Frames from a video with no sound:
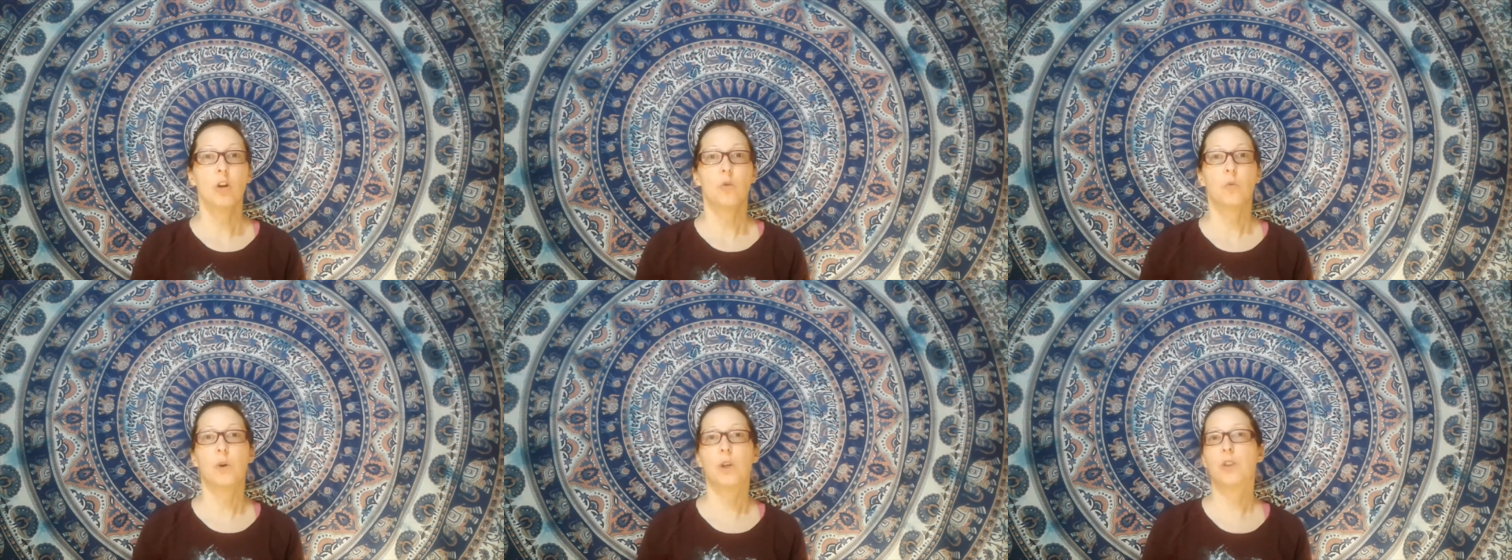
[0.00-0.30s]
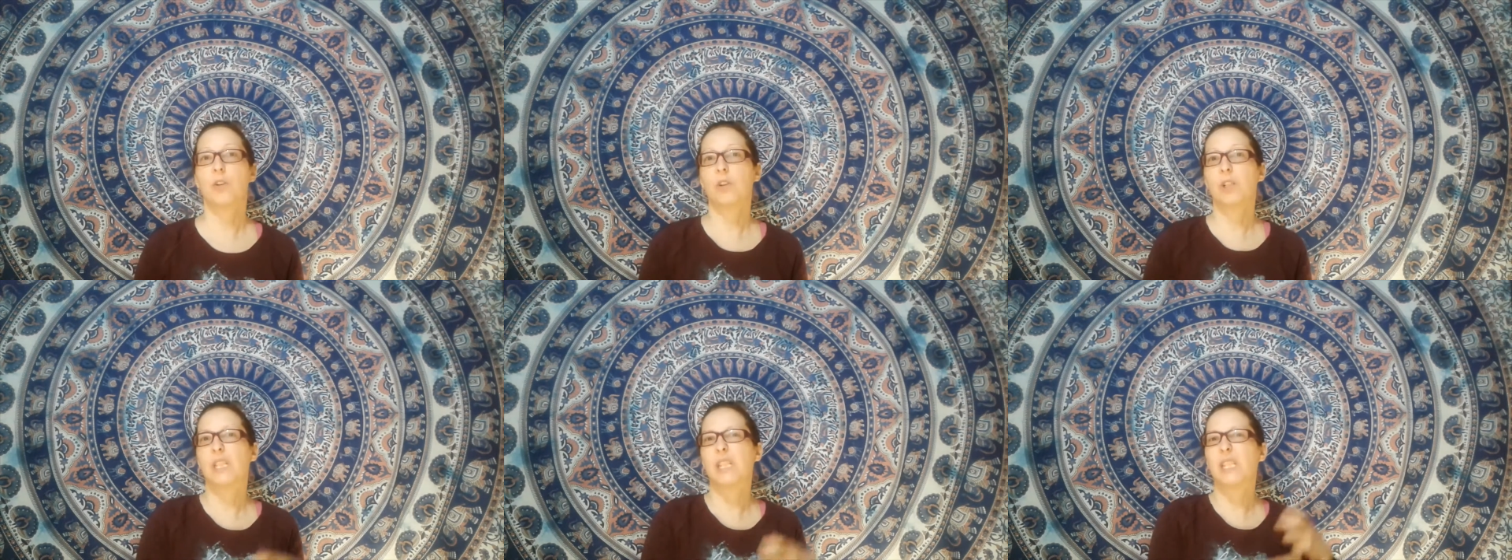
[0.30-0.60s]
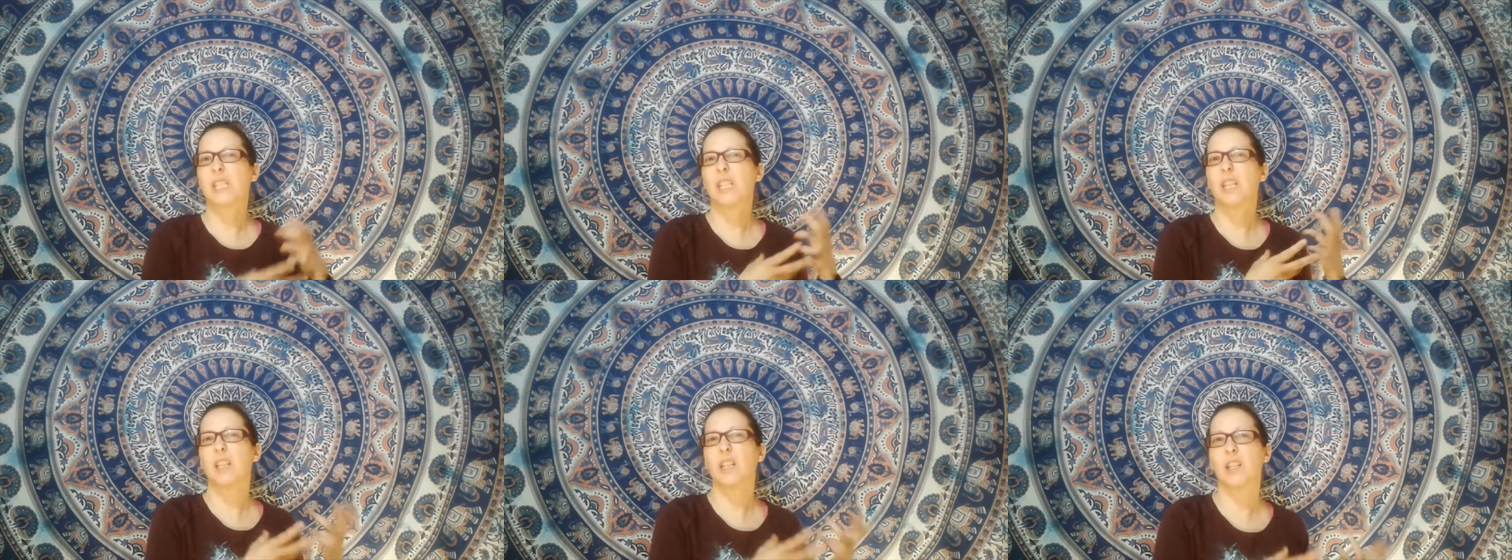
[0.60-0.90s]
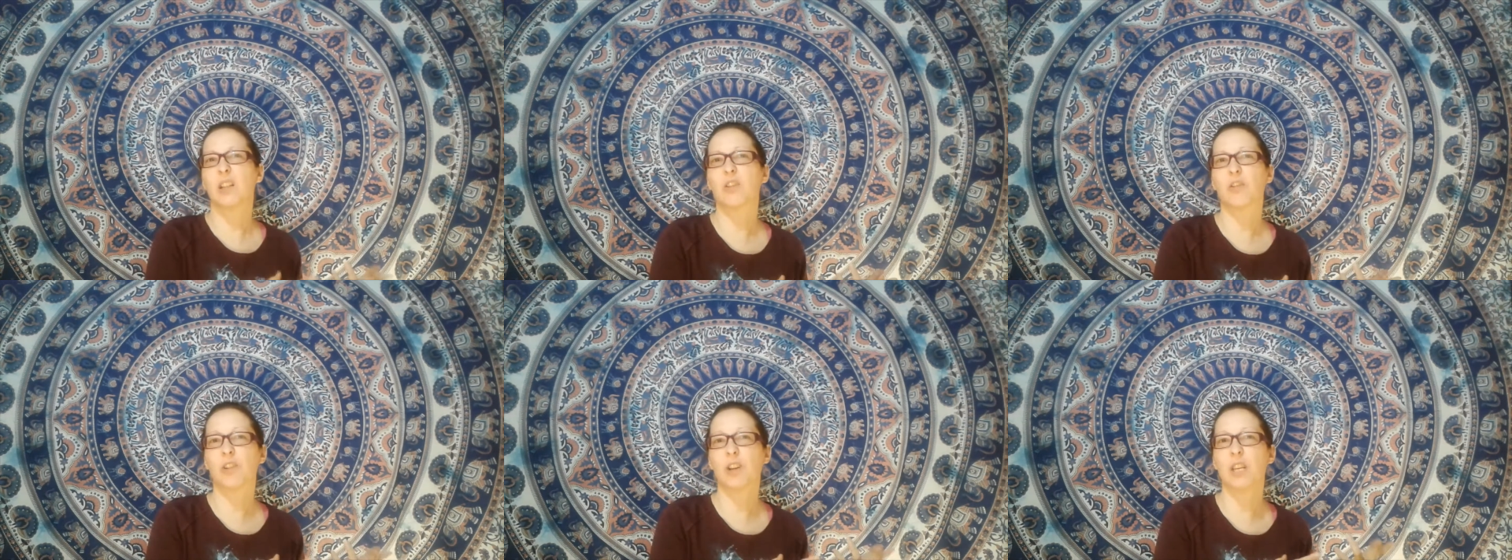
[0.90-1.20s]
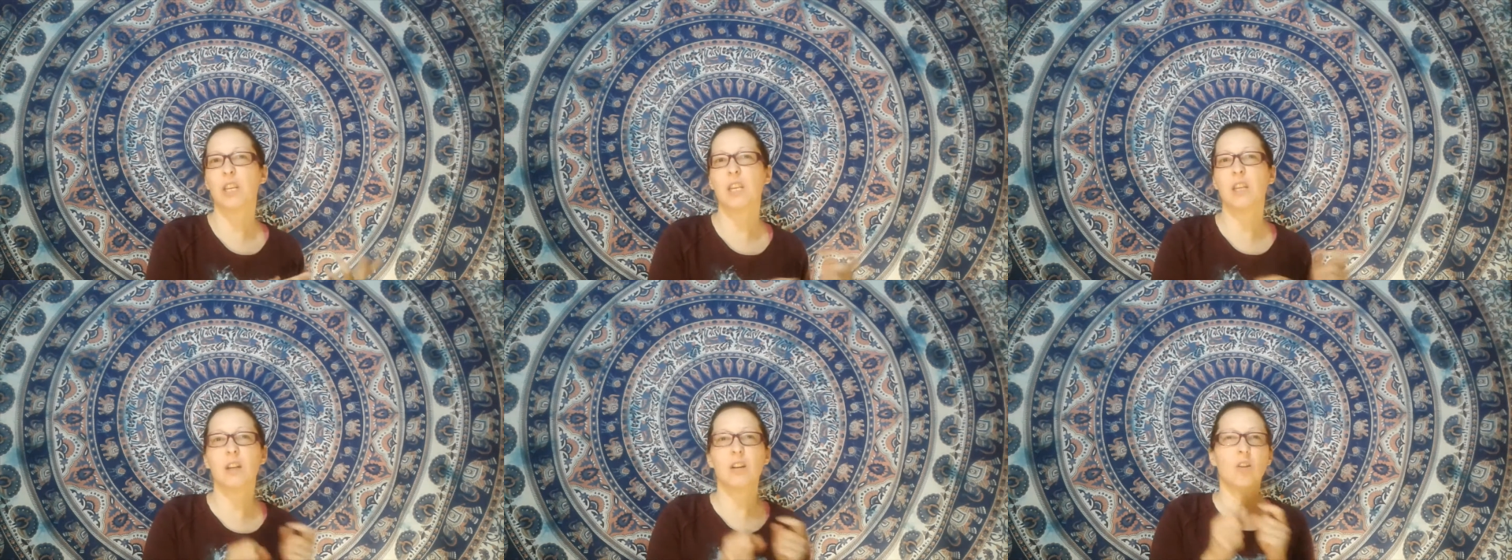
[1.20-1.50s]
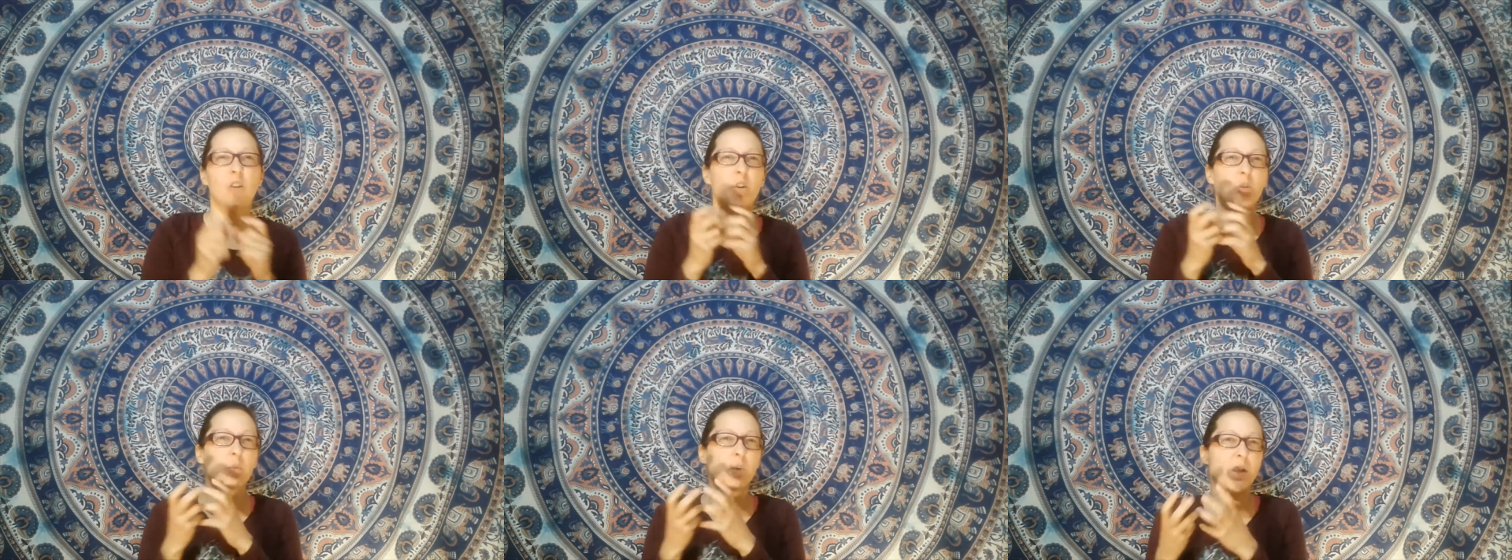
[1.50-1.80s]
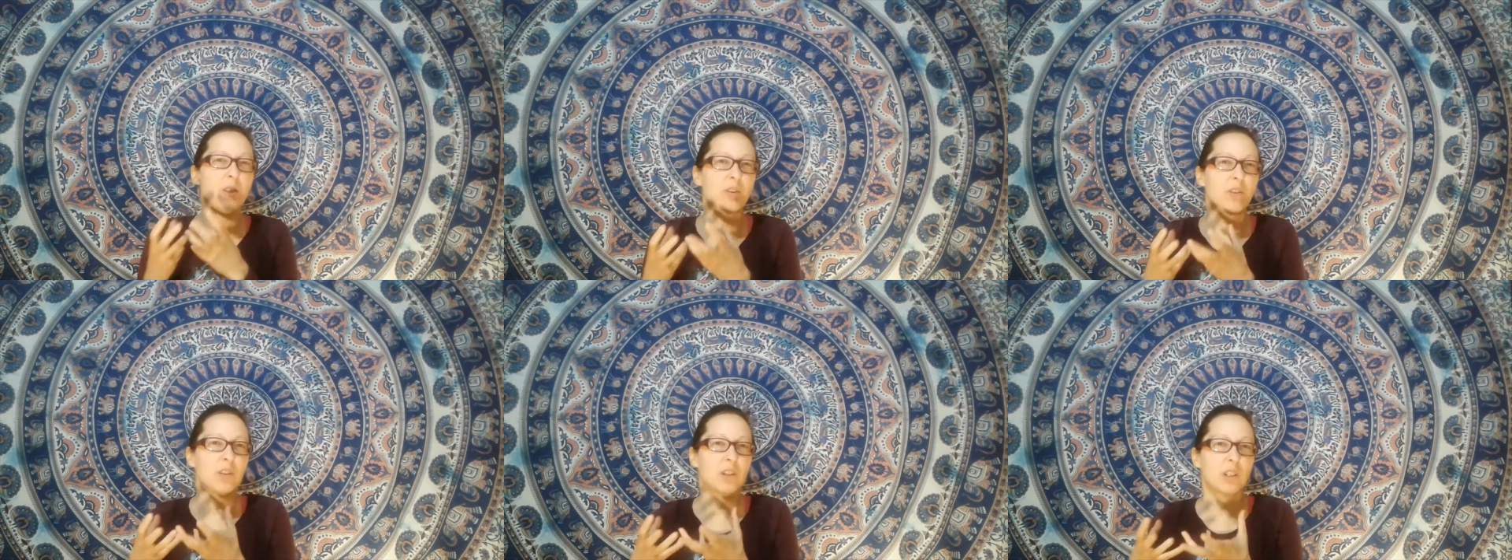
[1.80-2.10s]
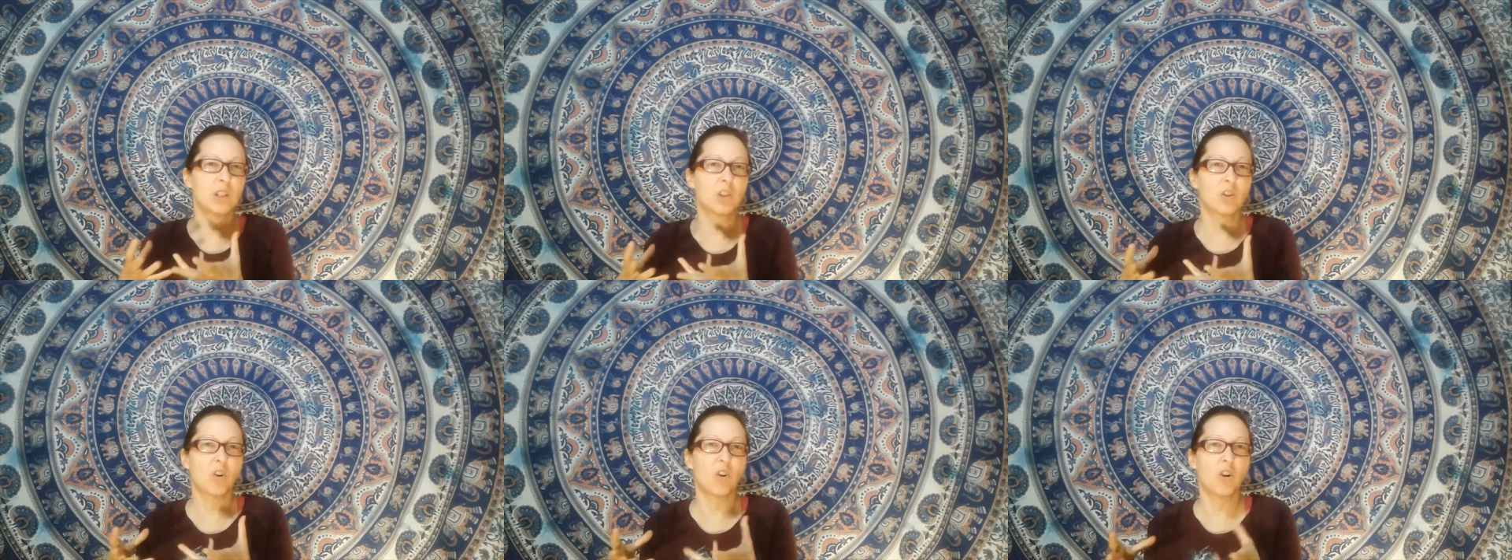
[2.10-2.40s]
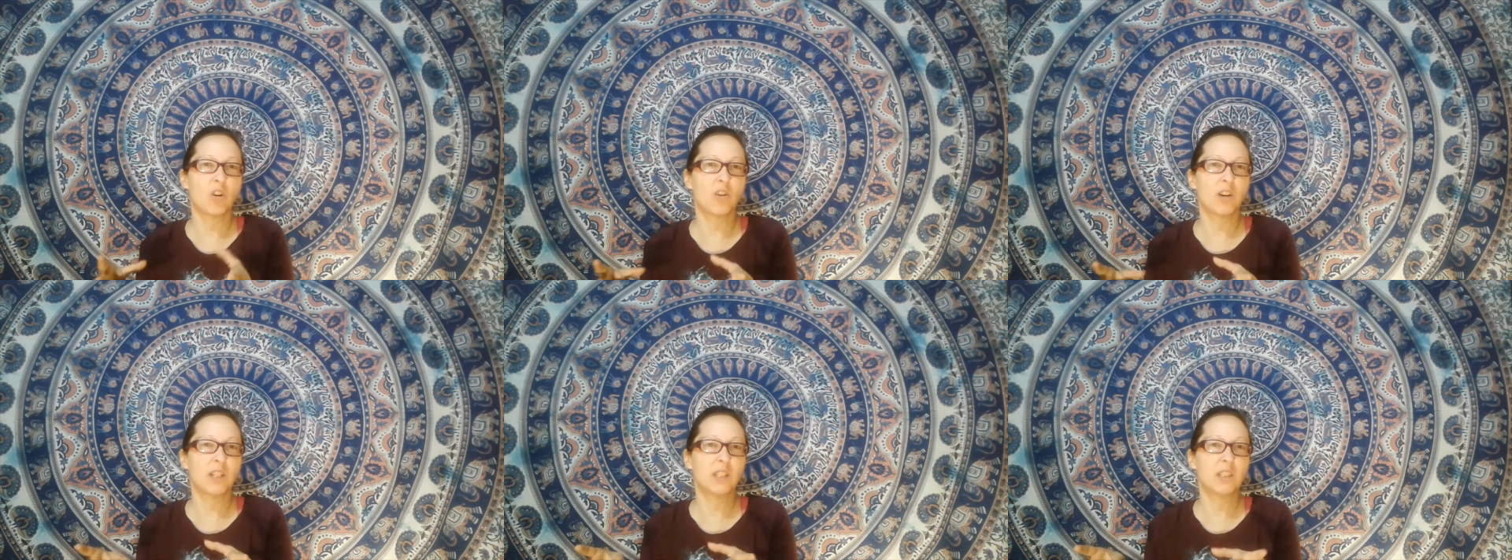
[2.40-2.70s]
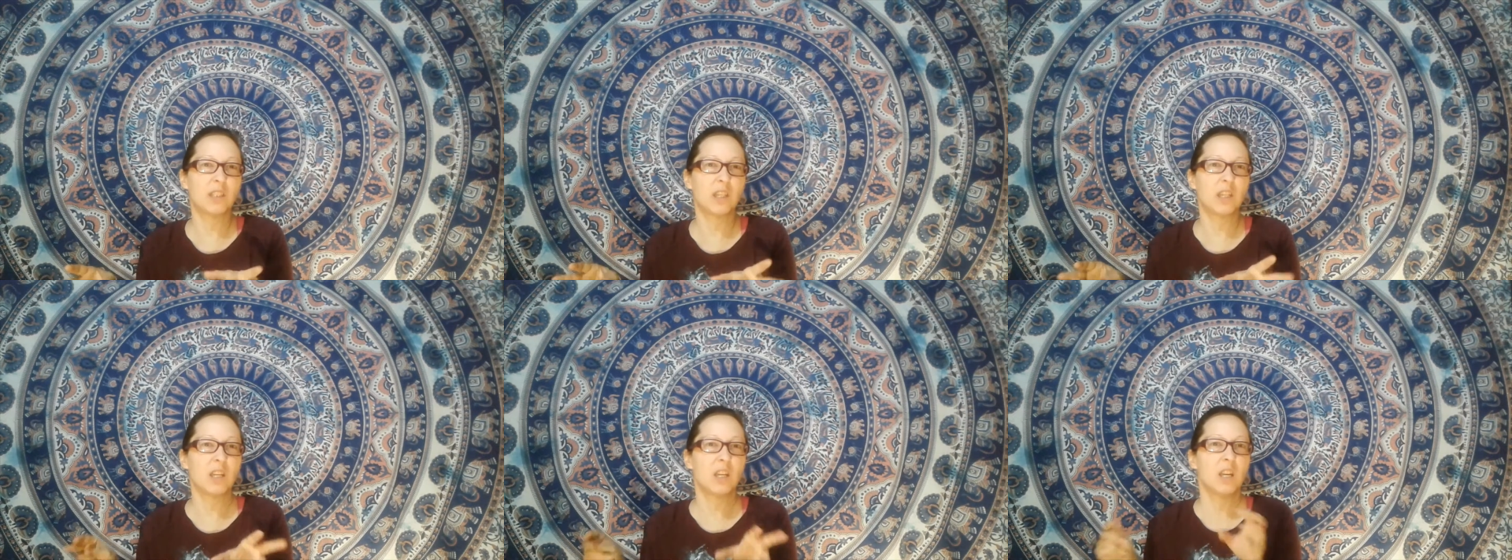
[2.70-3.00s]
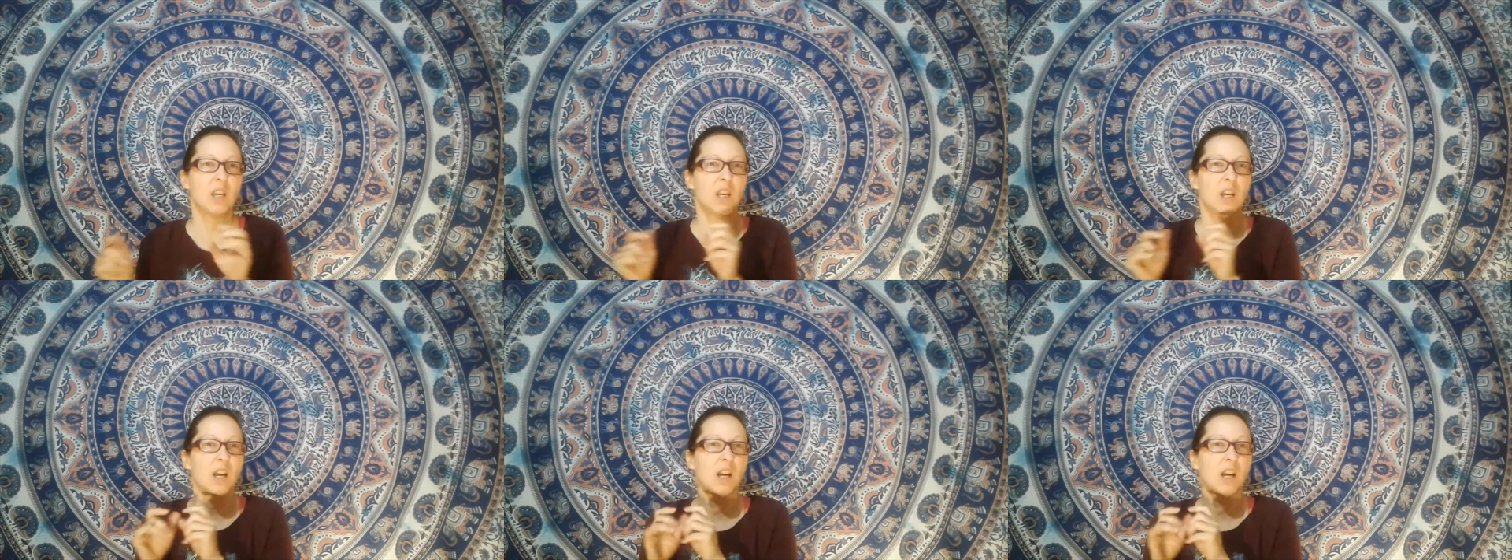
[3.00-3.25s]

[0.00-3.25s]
whether it's still green or whether it's already